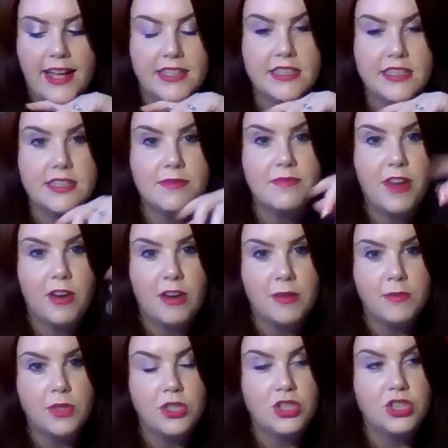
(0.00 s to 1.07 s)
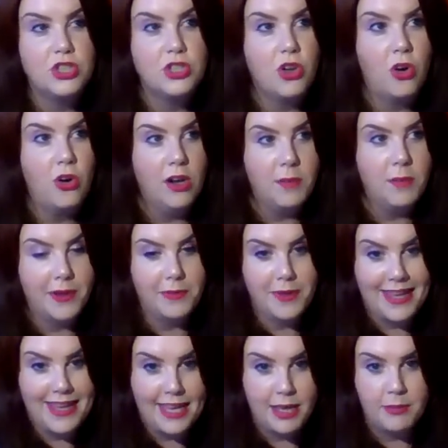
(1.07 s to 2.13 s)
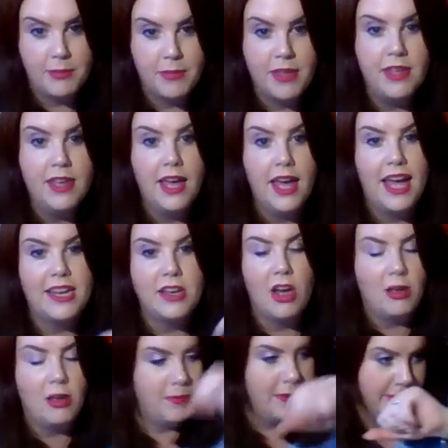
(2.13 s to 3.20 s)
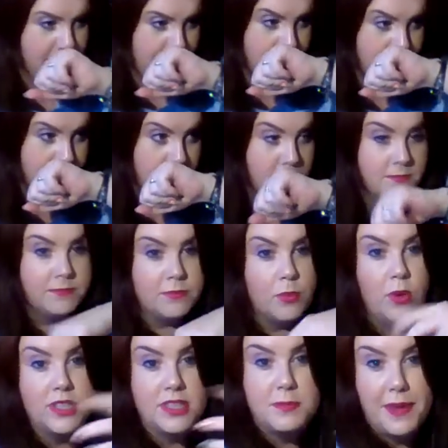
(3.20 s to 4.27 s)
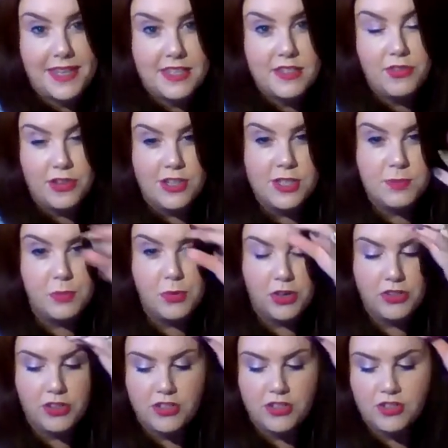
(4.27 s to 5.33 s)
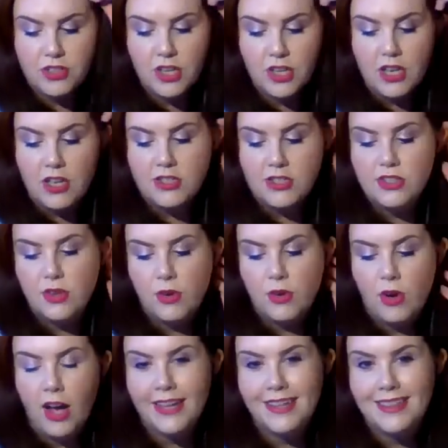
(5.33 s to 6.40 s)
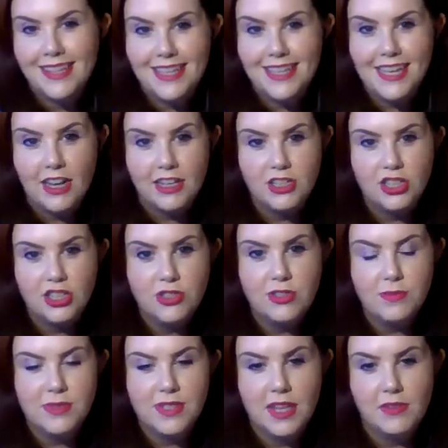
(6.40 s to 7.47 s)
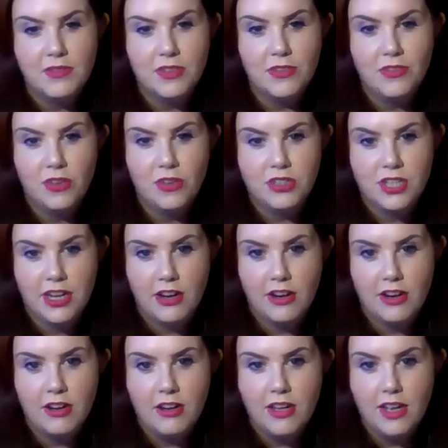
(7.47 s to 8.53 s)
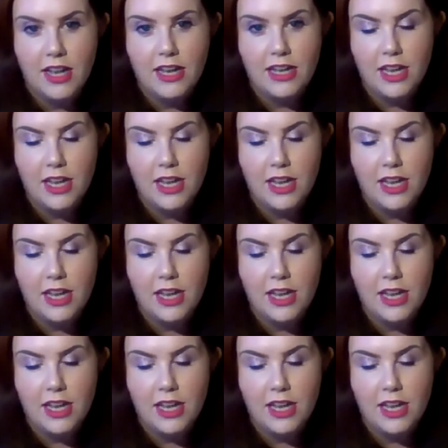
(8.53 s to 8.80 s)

and very much all about him and not about what's best for his brothers. So I think he kind of shoots himself in the foot here a